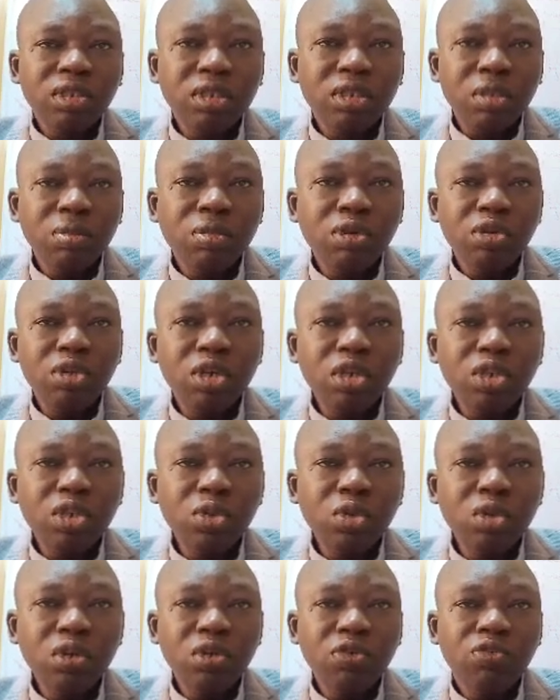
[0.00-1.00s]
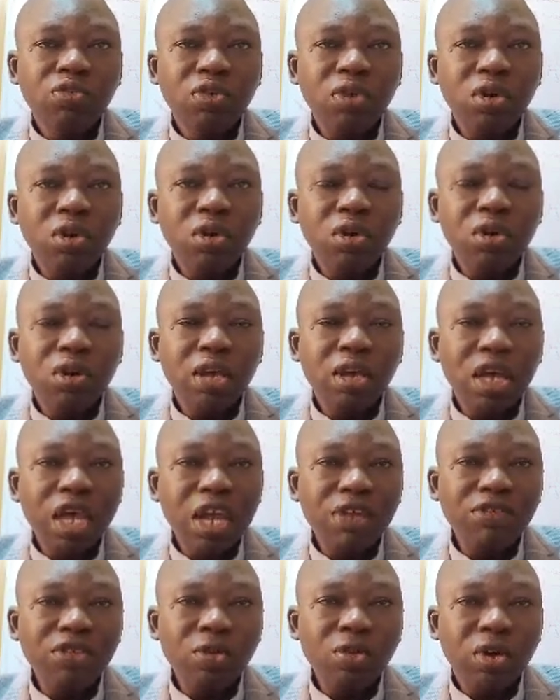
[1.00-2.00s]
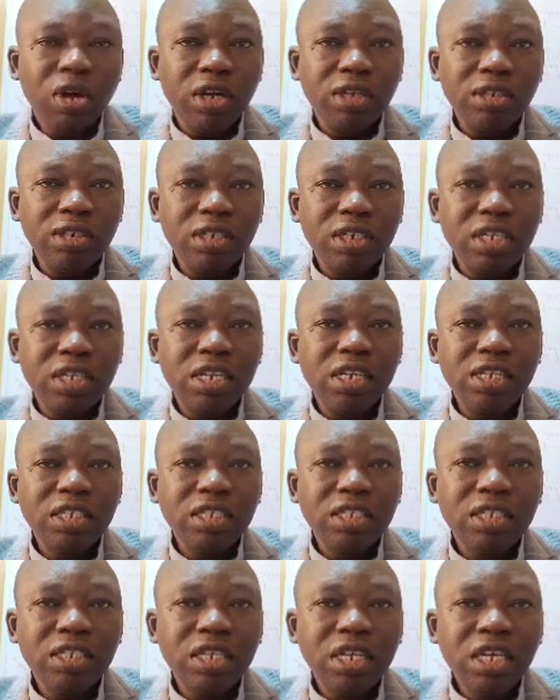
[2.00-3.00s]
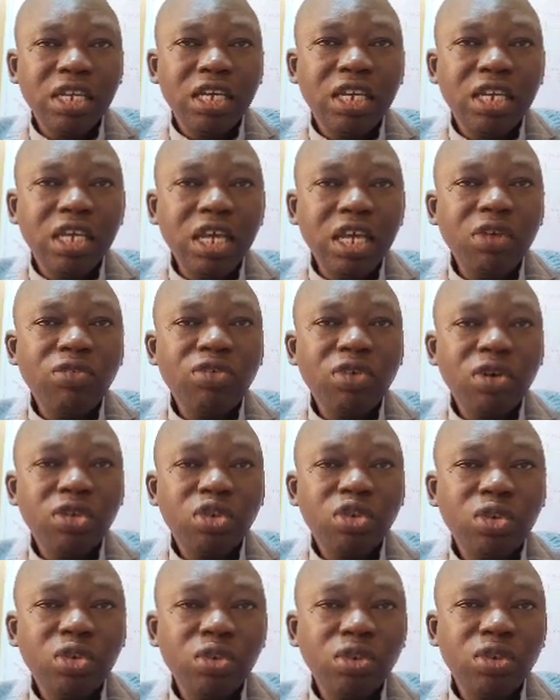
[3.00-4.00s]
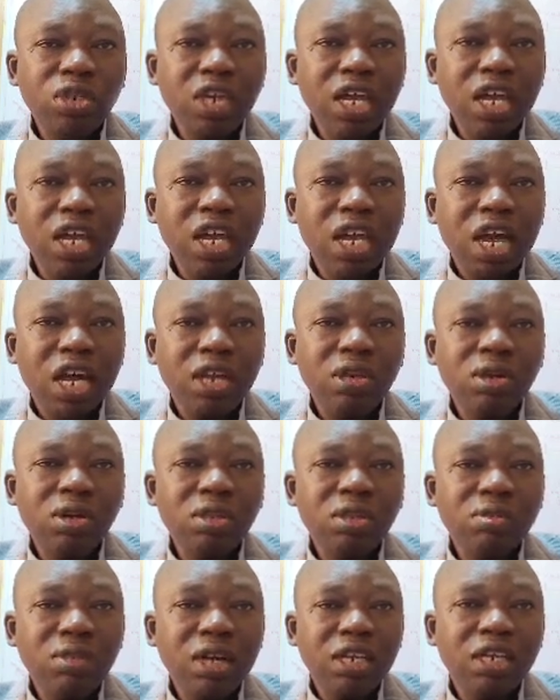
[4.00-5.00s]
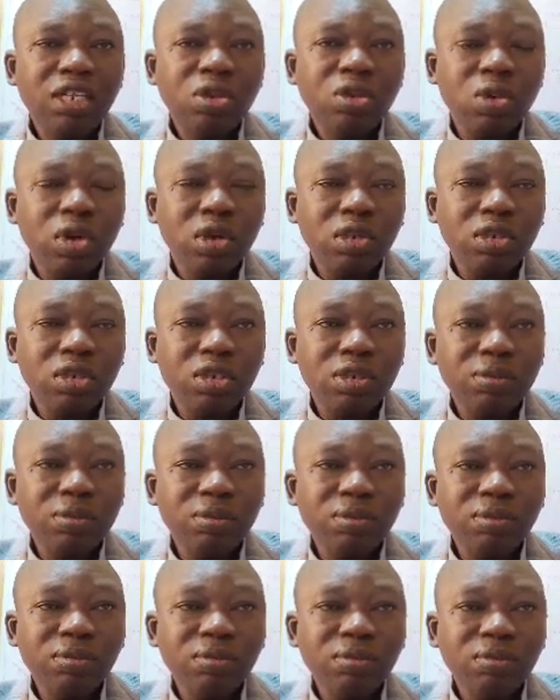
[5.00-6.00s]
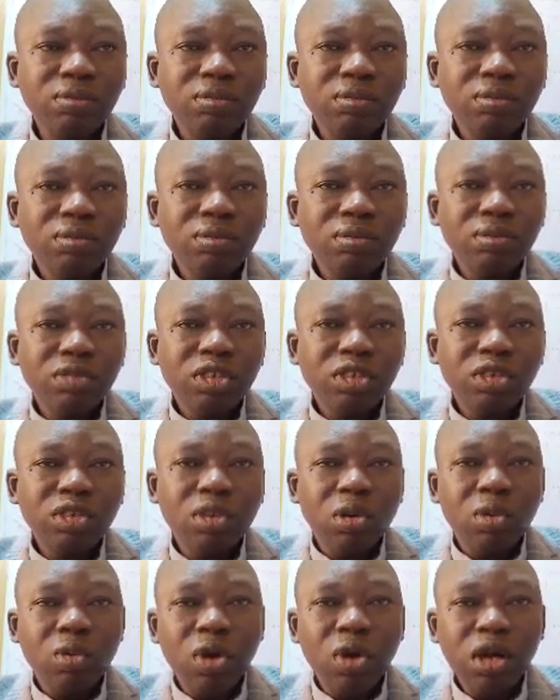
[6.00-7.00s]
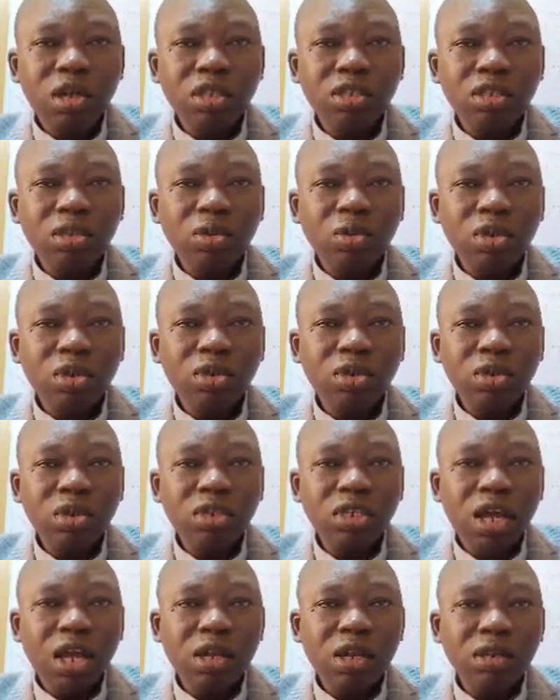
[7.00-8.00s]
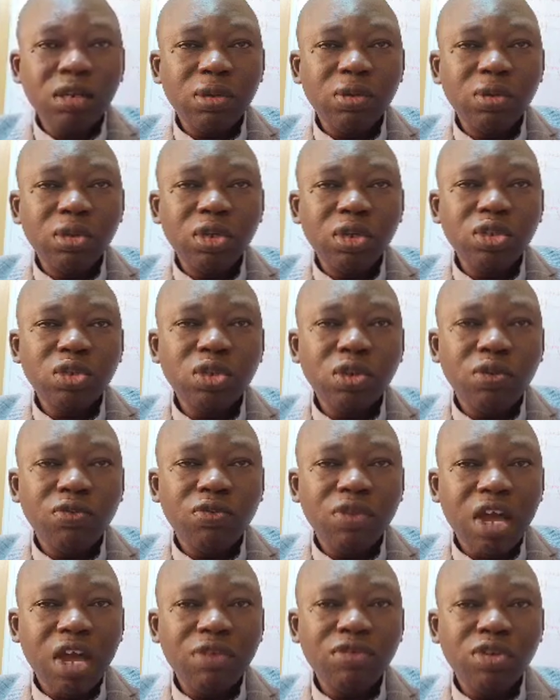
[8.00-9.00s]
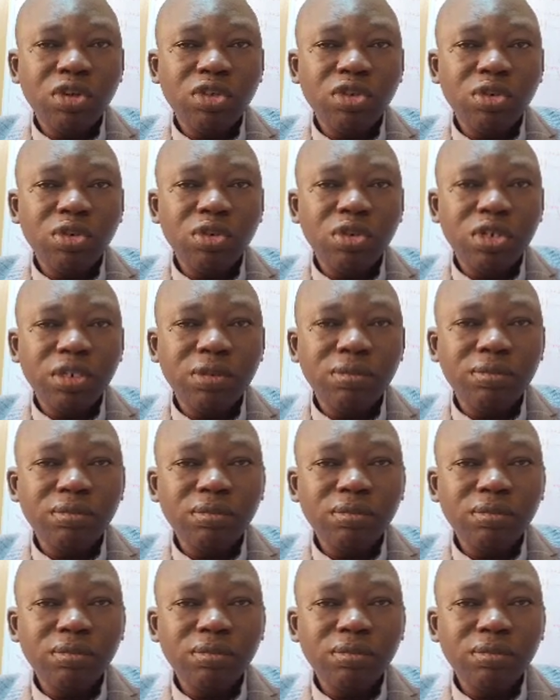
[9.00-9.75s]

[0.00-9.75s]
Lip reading: The bonus hook for everyone is if your children cannot manage wealth, your wealth will not survive your children.